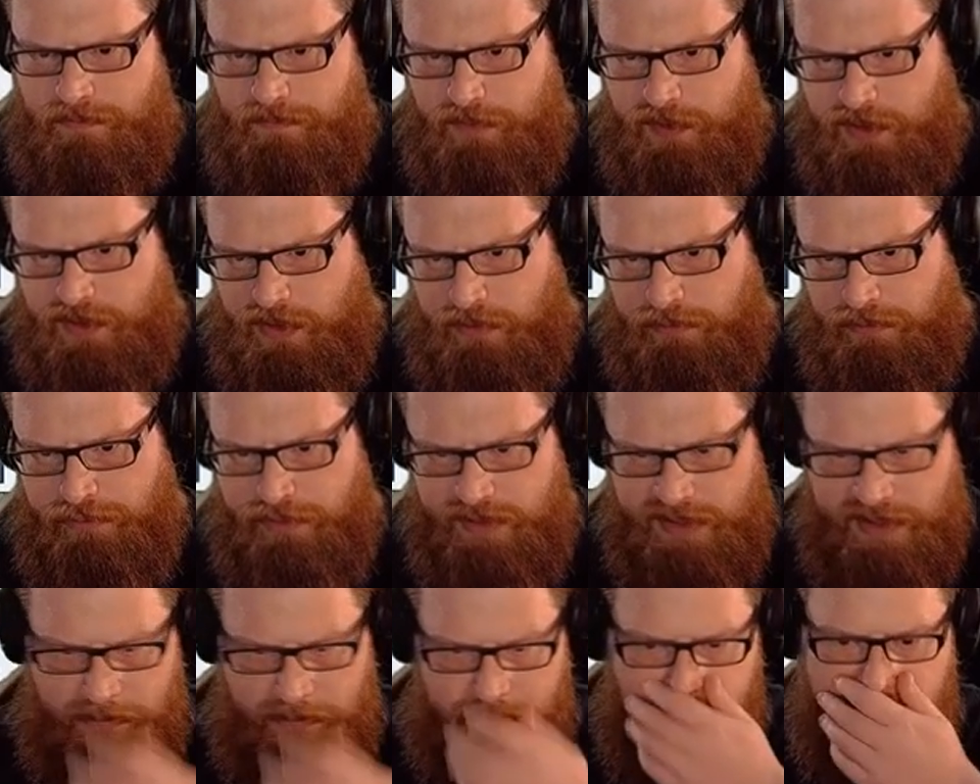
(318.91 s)
So for
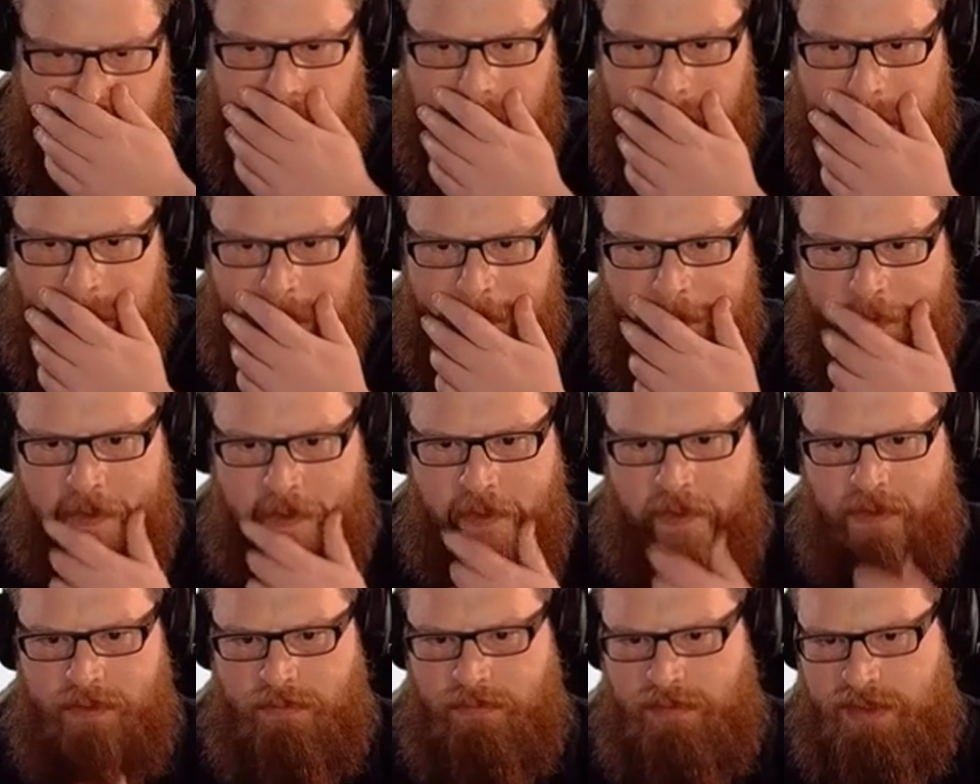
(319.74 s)
example,
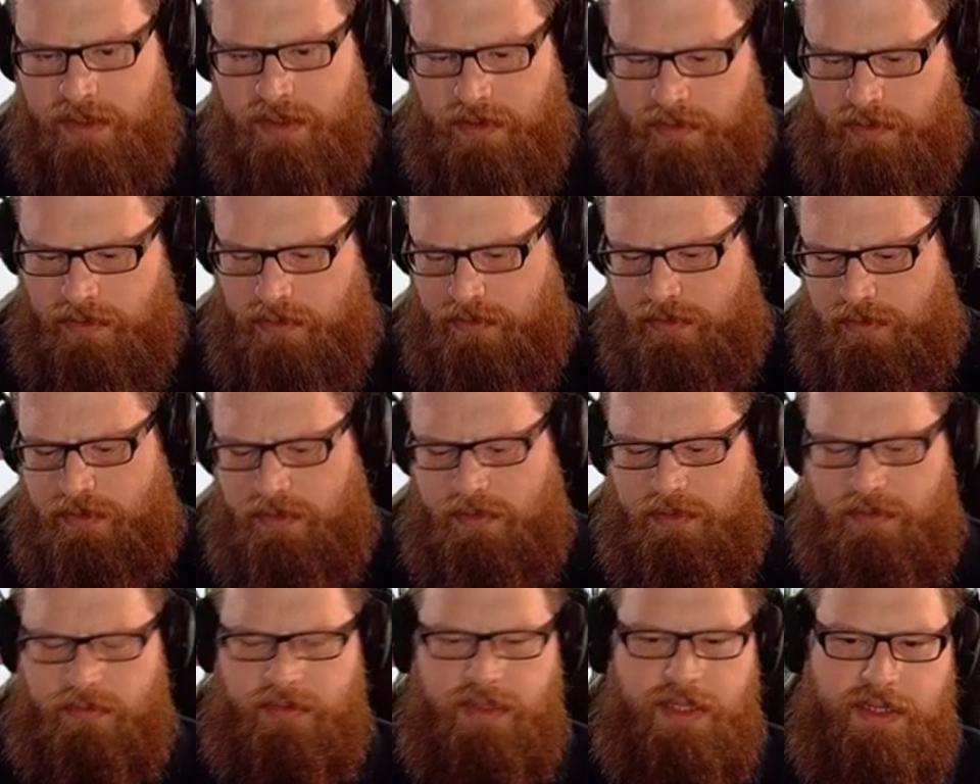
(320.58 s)
we could cook
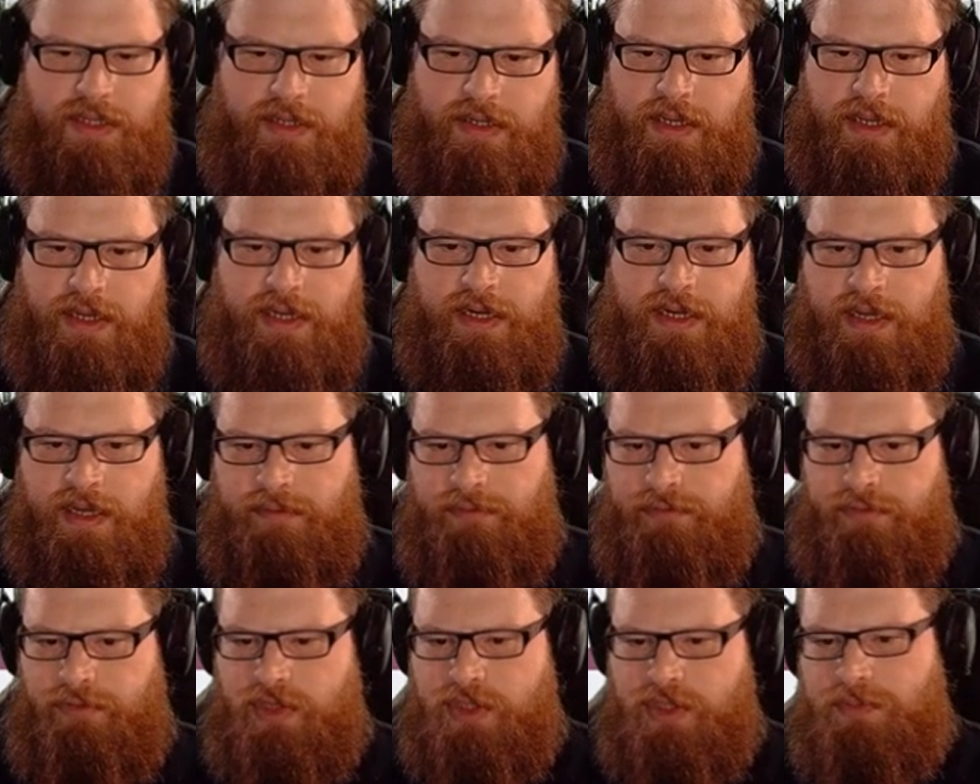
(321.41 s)
99
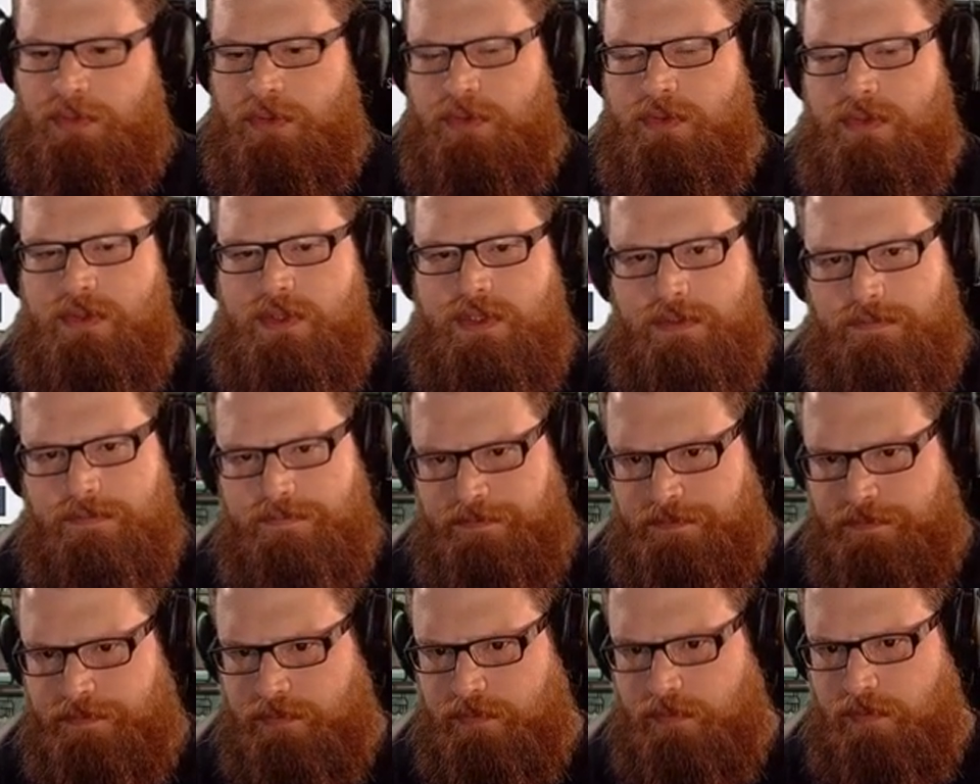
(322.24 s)
frost buns,
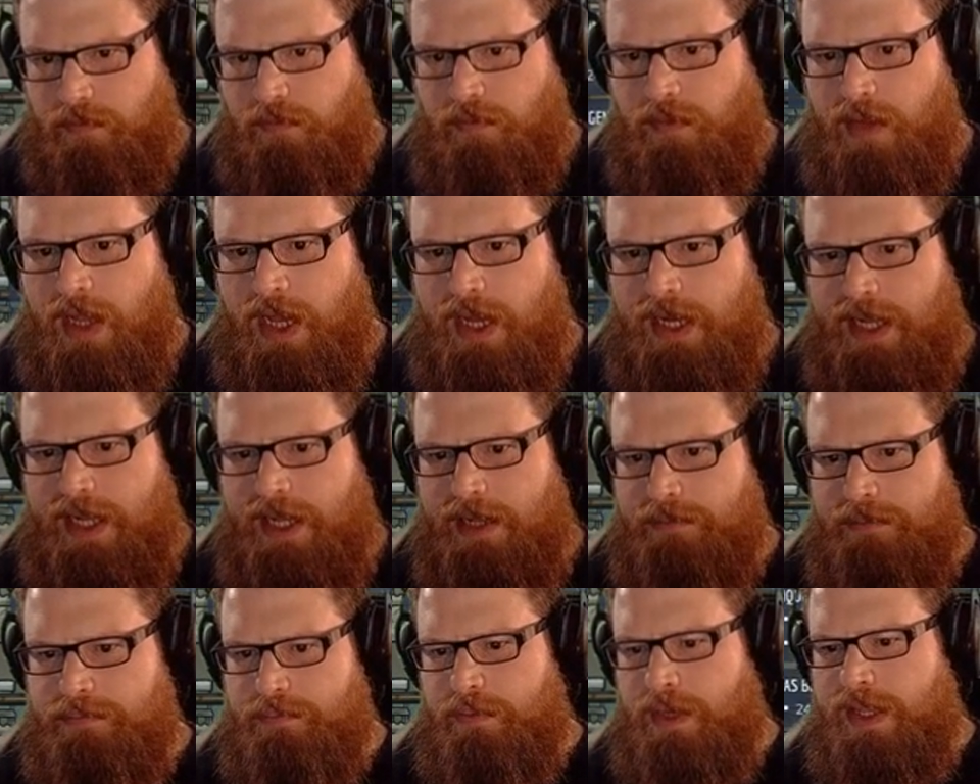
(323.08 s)
and
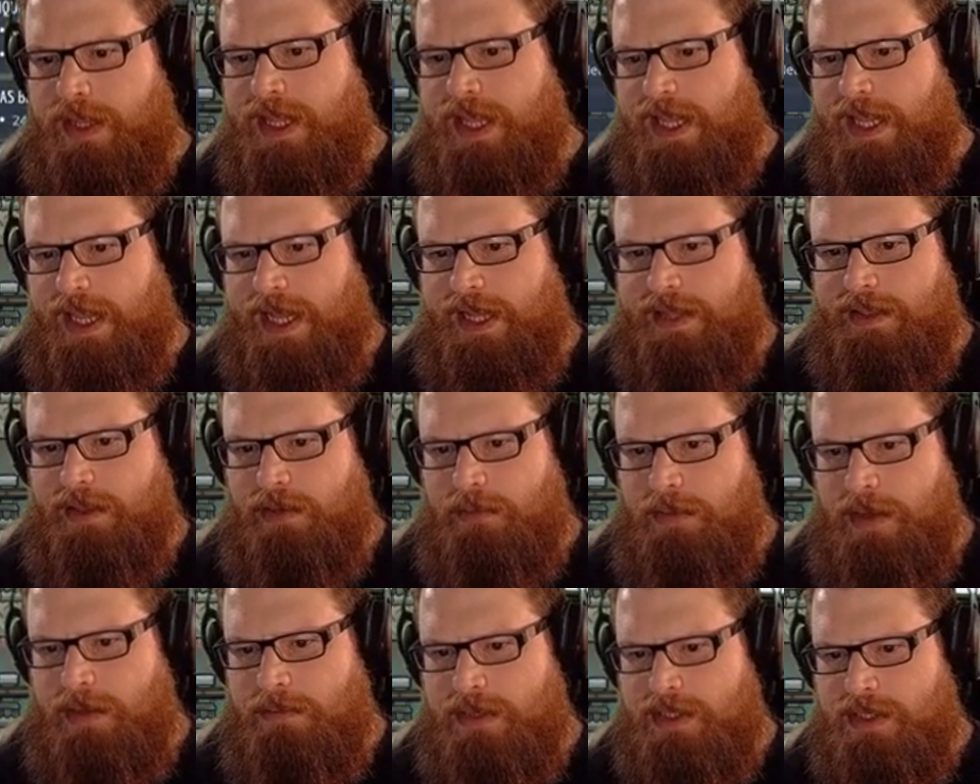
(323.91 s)
then when they can they'll
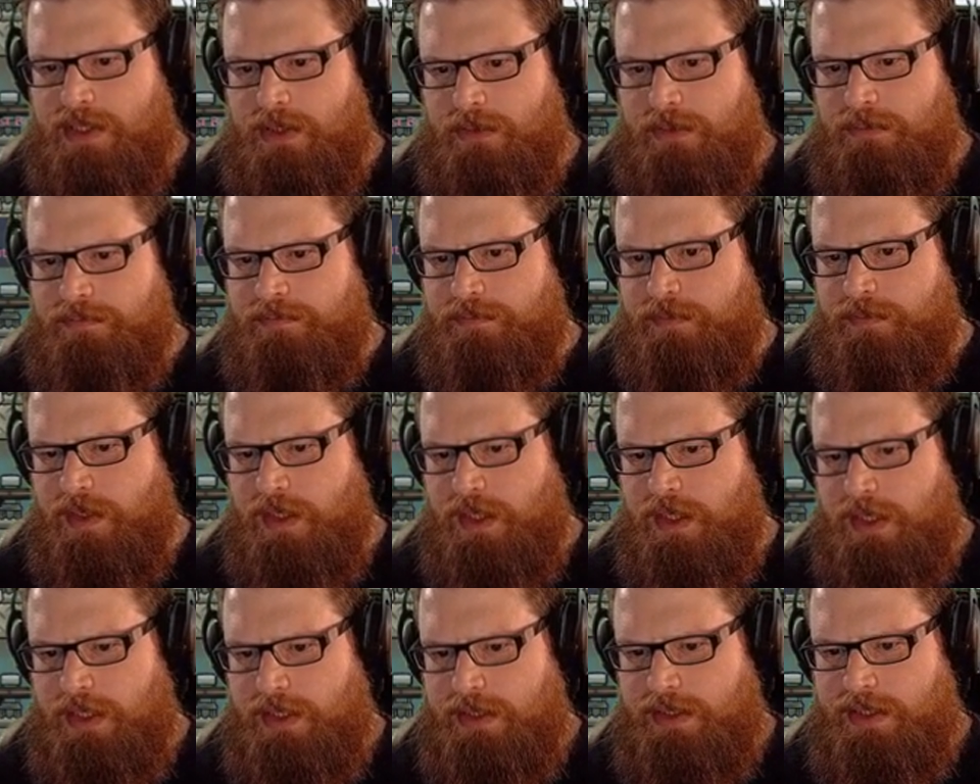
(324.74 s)
make me some
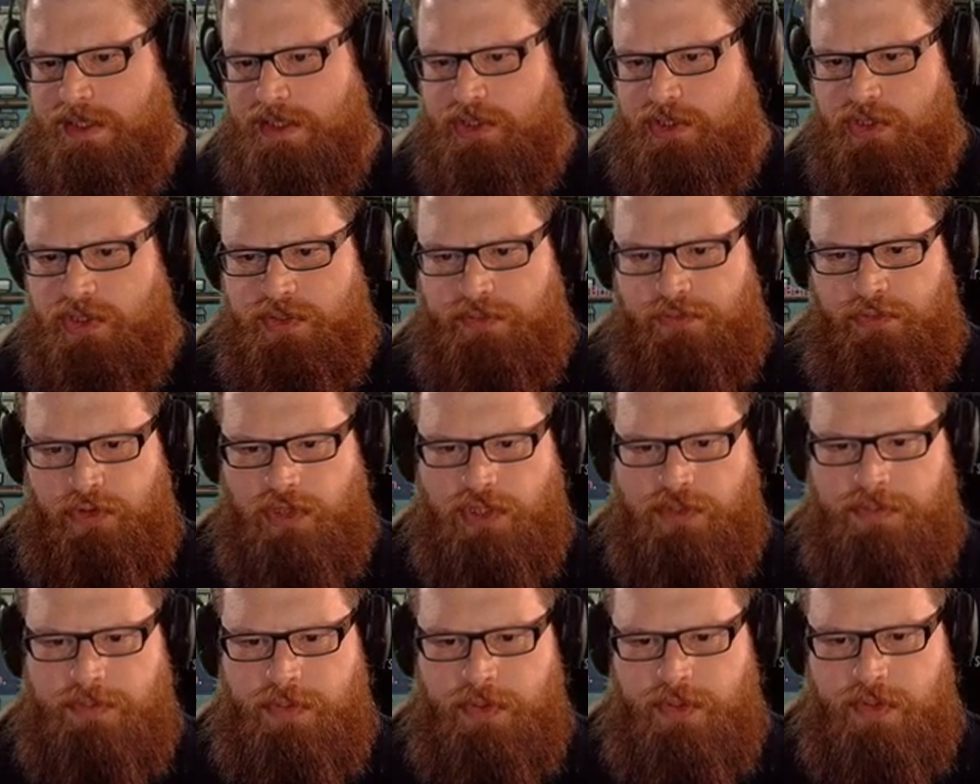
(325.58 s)
delicious
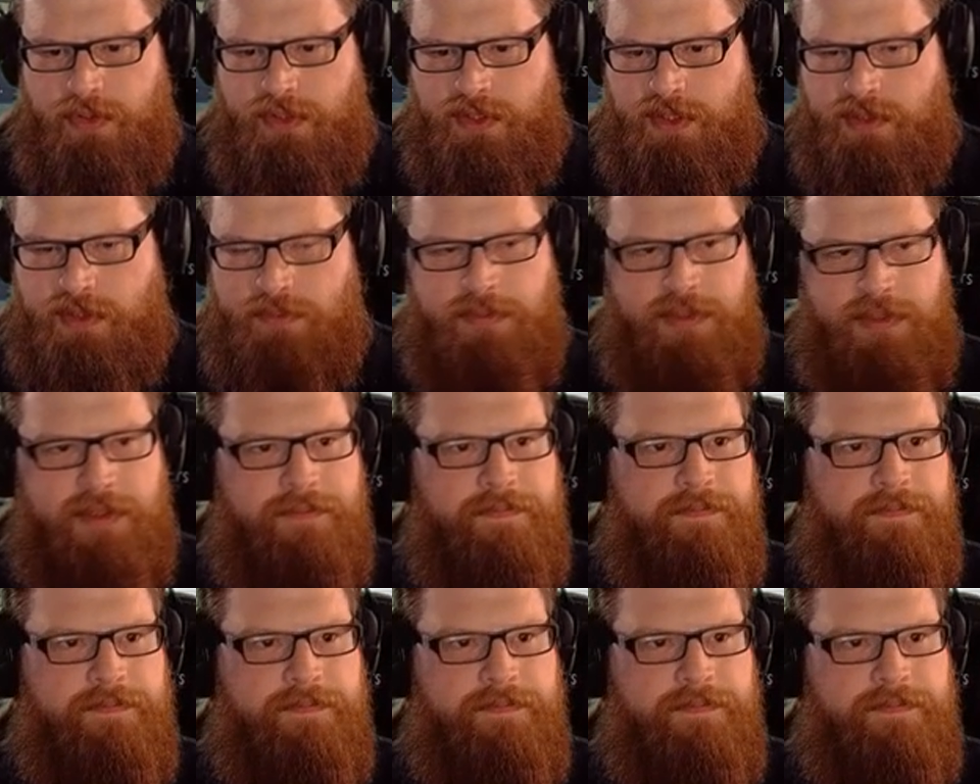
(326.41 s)
frost burgers or something.